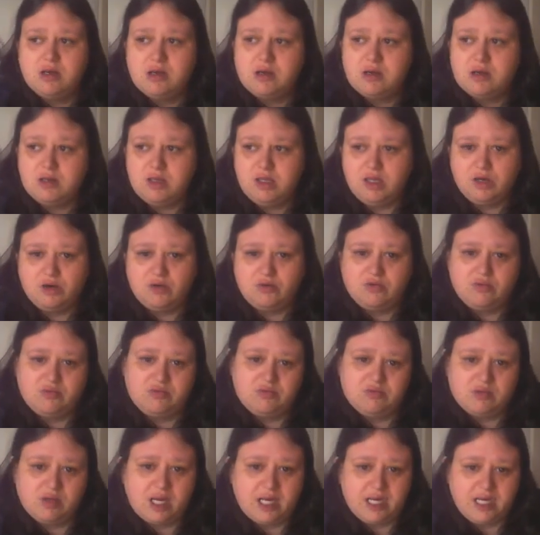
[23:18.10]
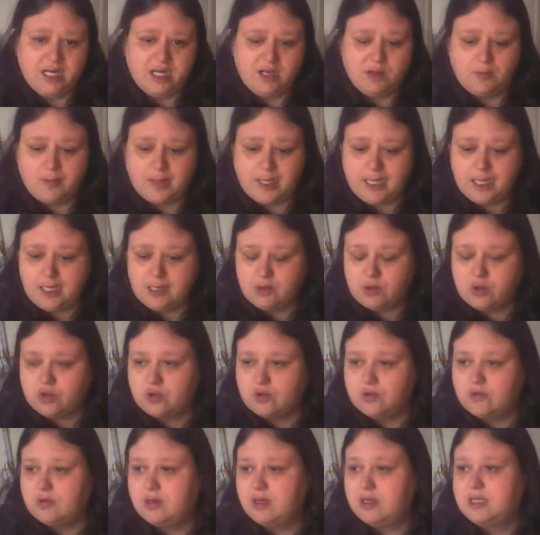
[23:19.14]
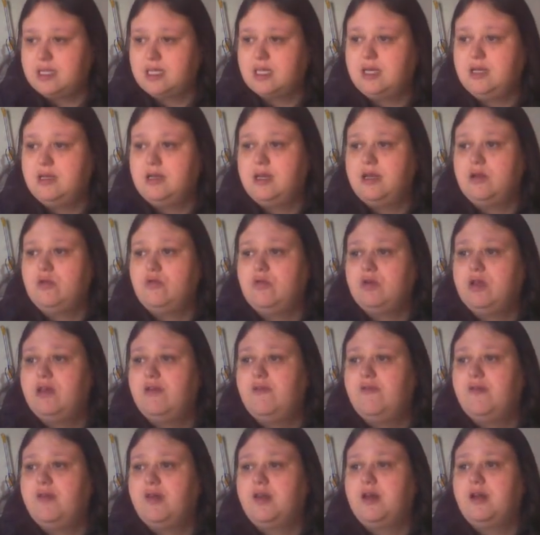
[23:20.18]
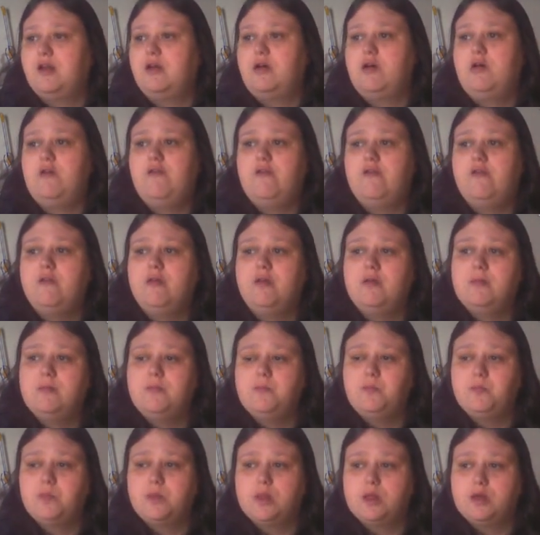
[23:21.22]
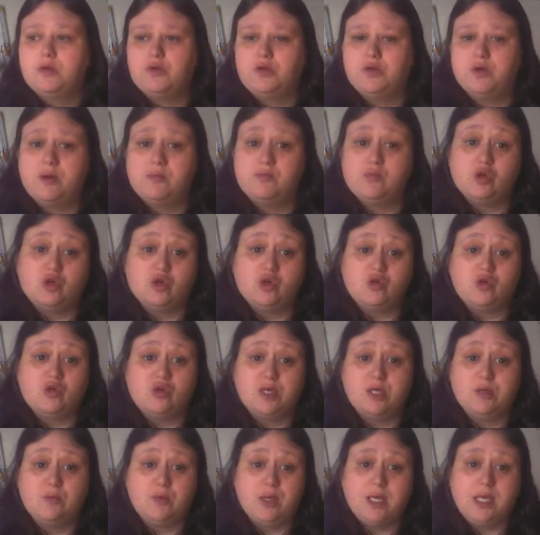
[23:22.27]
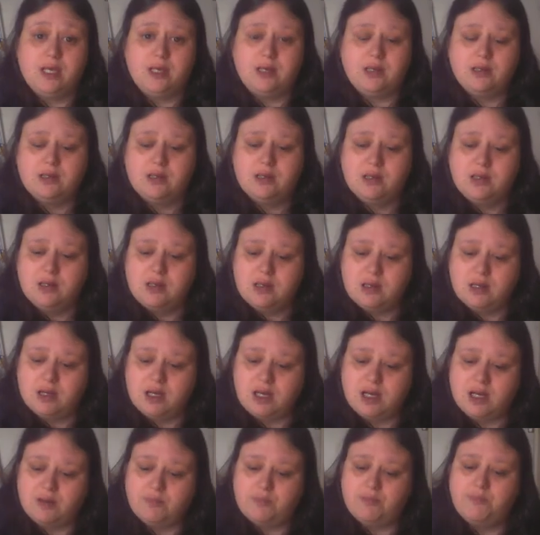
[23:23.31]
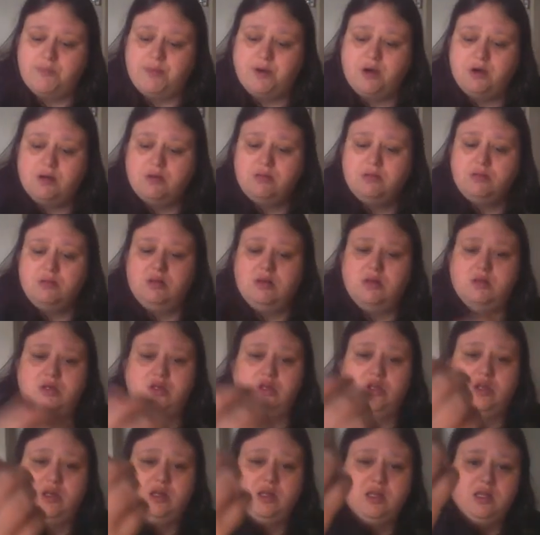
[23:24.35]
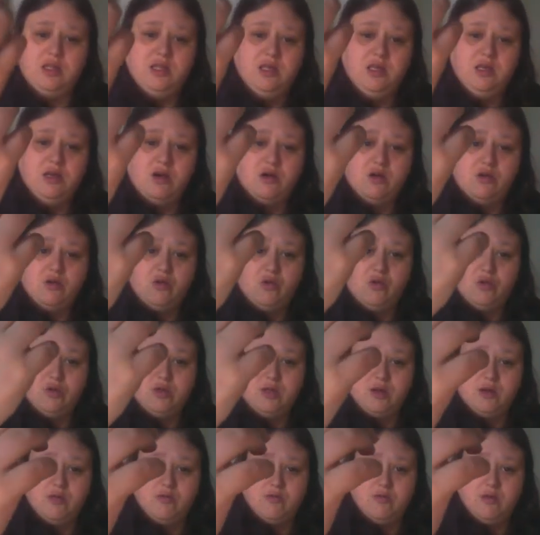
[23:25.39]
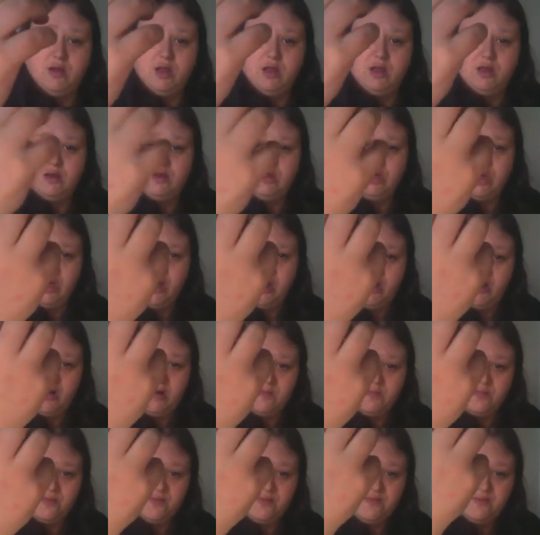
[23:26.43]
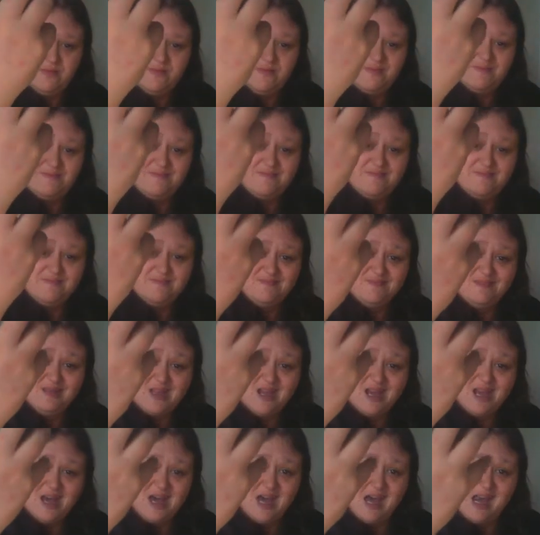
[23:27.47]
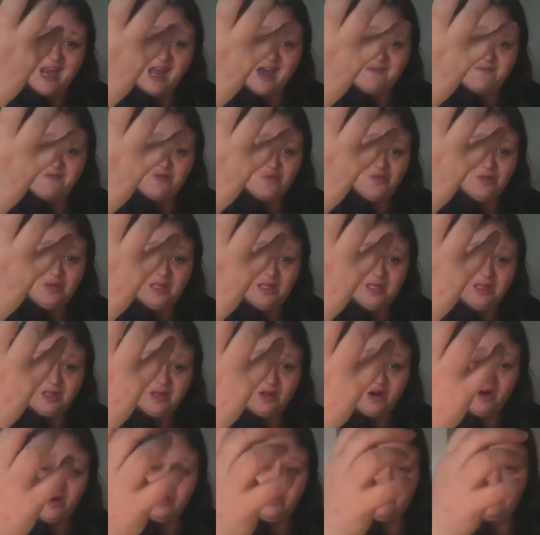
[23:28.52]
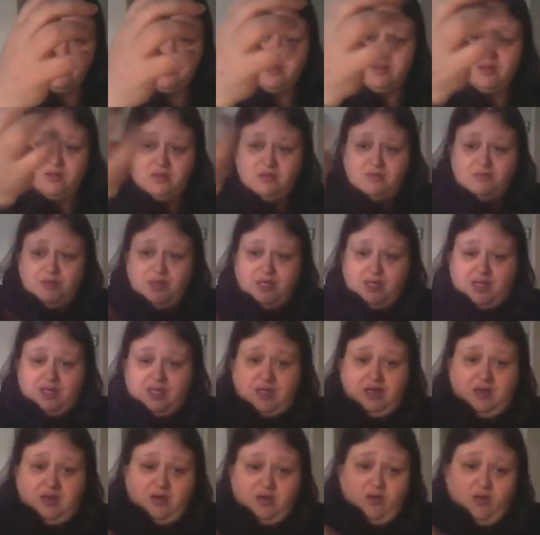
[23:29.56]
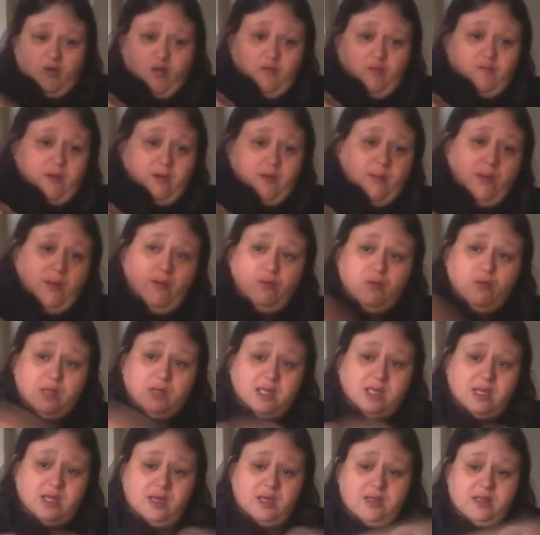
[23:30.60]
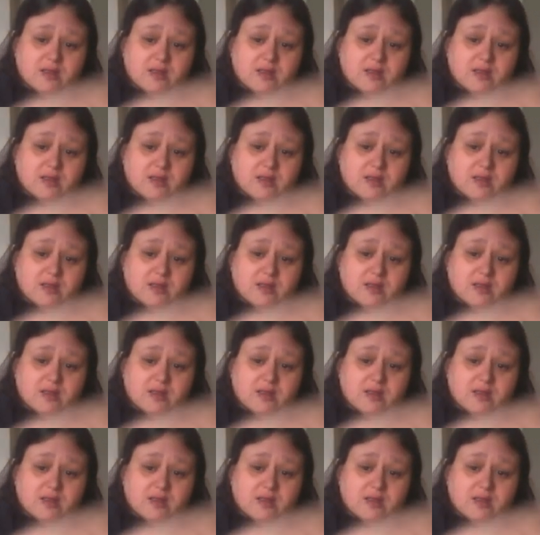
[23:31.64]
I need to wait. So I was like, right, okay, fair enough. So I'm just going to wait. But as you can see, our claws are really sharp, and I've got these cuts basically all over my body, guys.